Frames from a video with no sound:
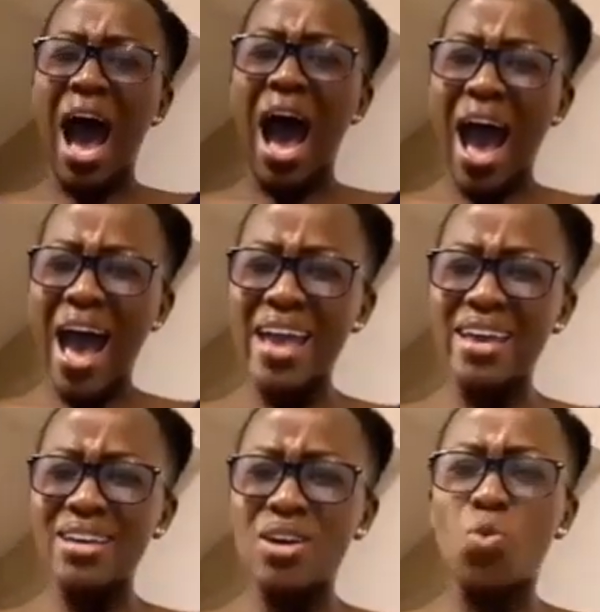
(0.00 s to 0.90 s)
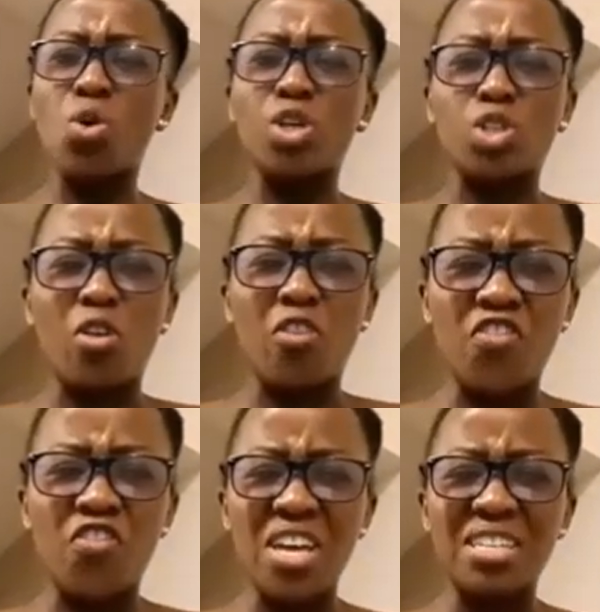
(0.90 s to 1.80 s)
I was
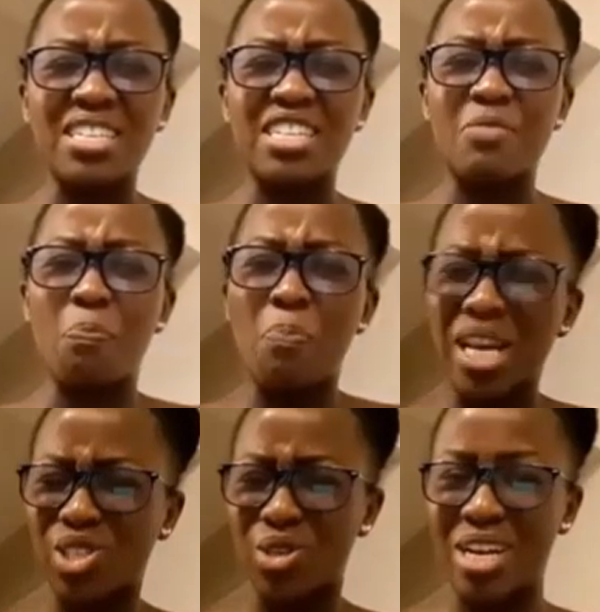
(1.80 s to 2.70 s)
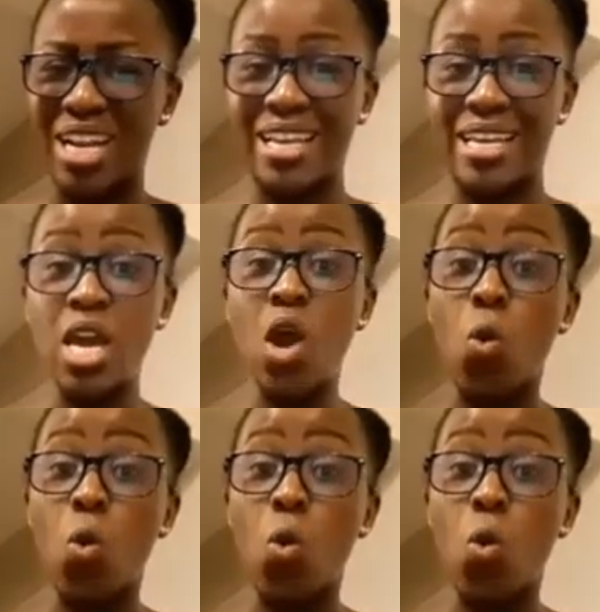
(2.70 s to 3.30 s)
offended personally